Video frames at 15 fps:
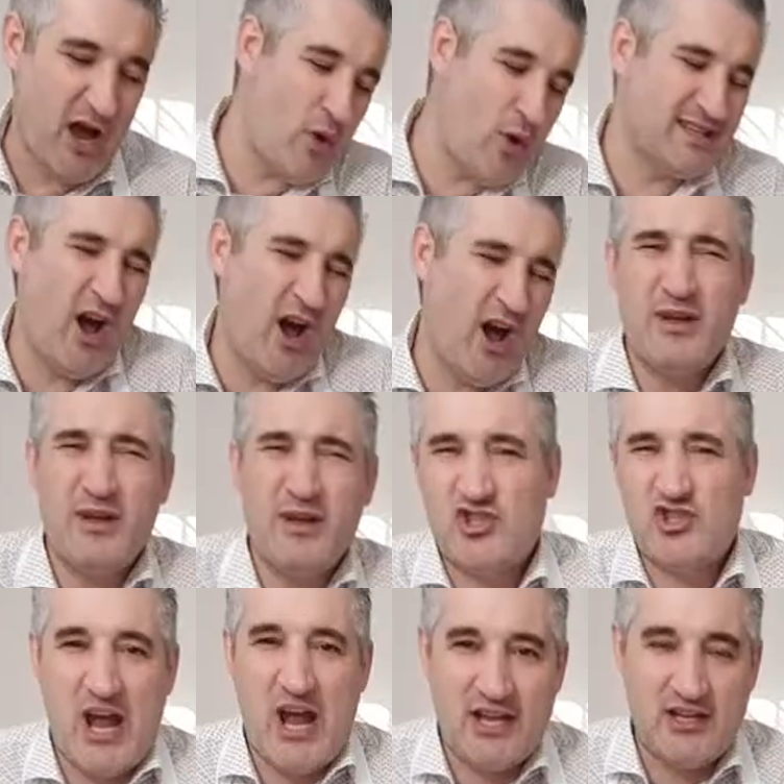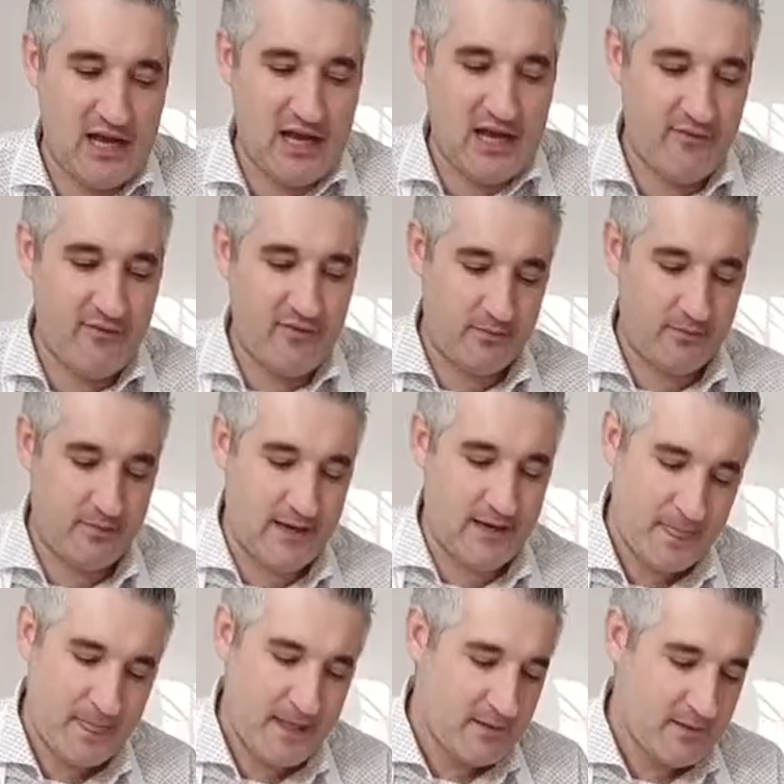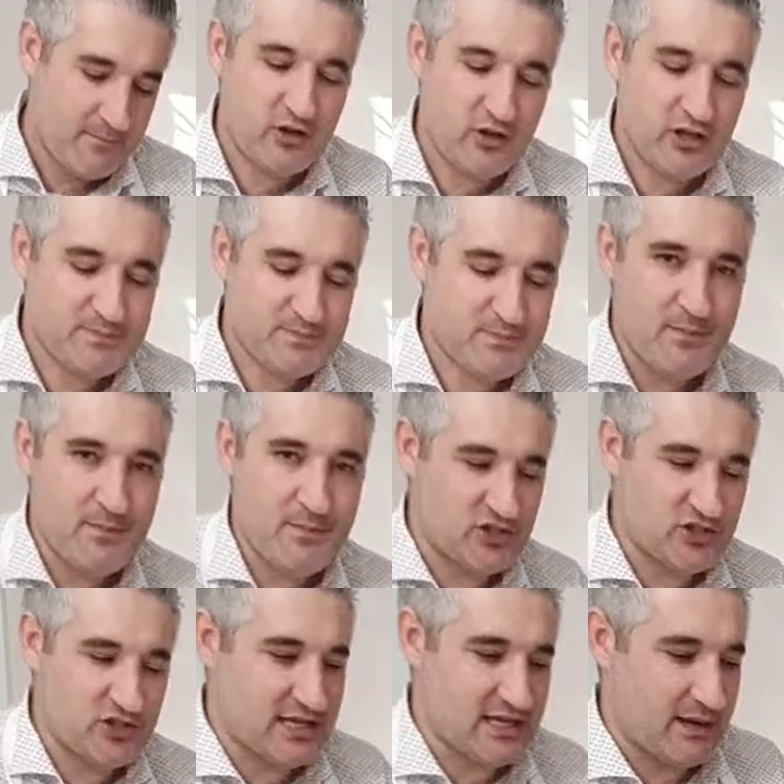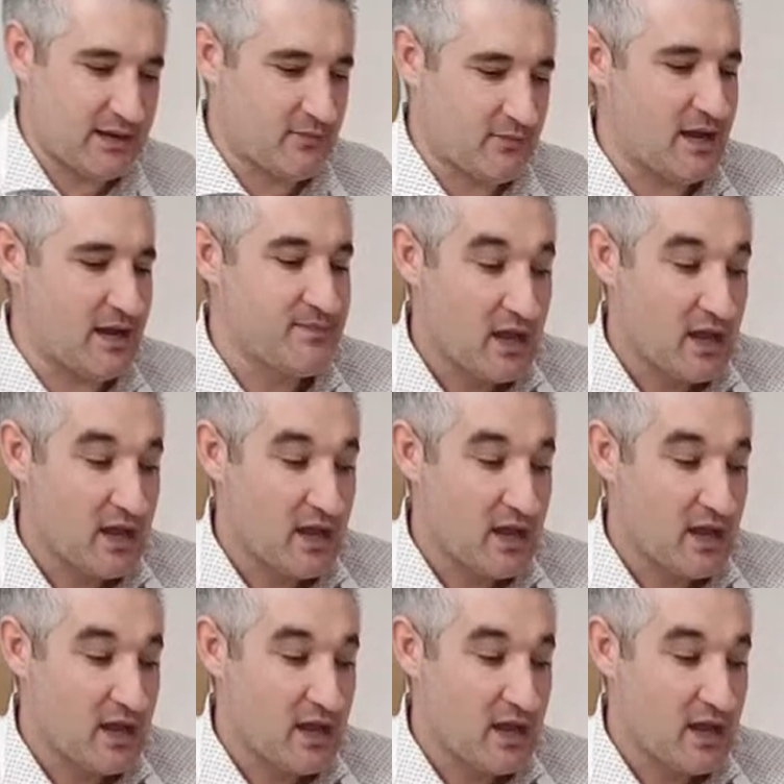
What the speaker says: I always change something, but it's pretty much the same, okay?